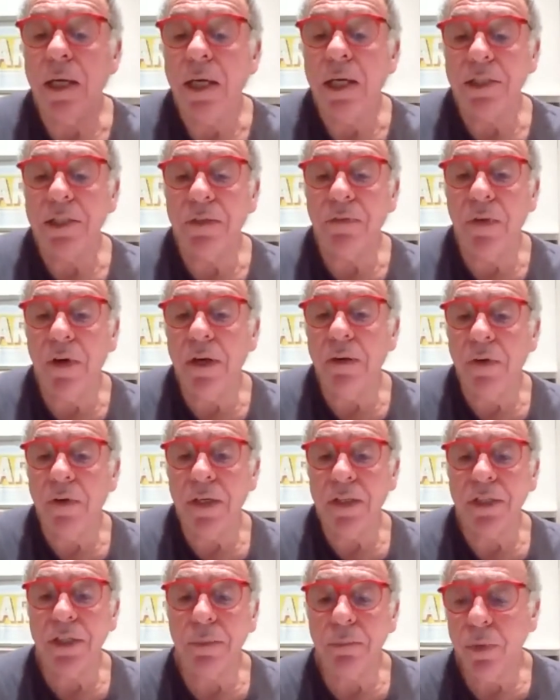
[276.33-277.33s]
It's a very,
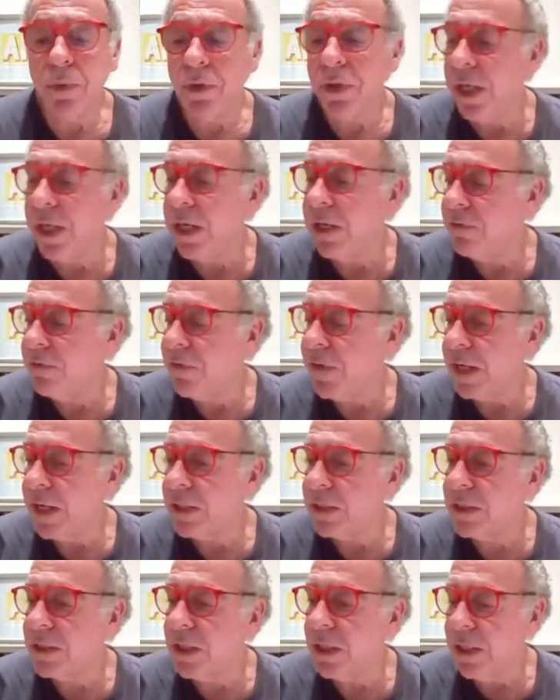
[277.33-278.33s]
very simple thing. In
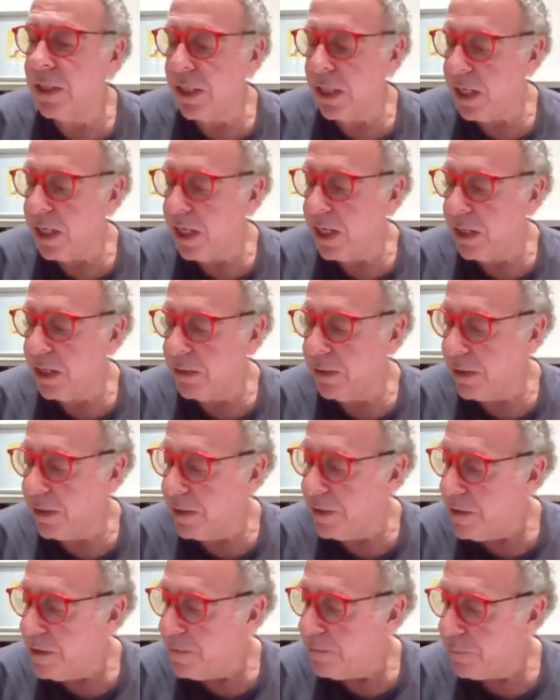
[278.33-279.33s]
fact,
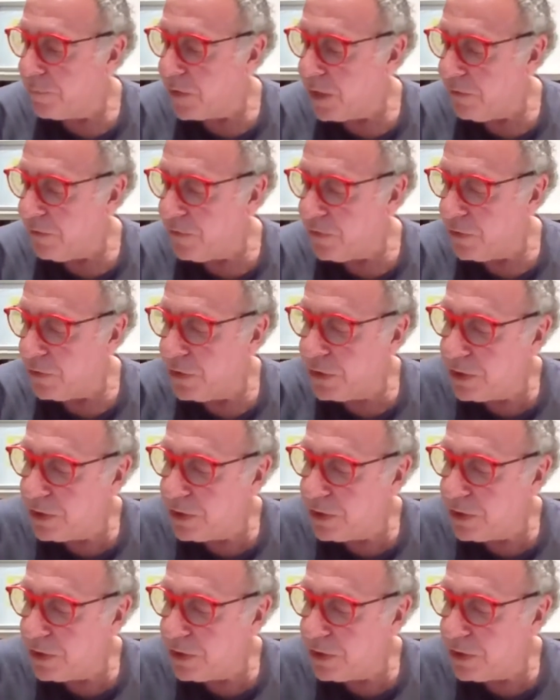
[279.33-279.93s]
if you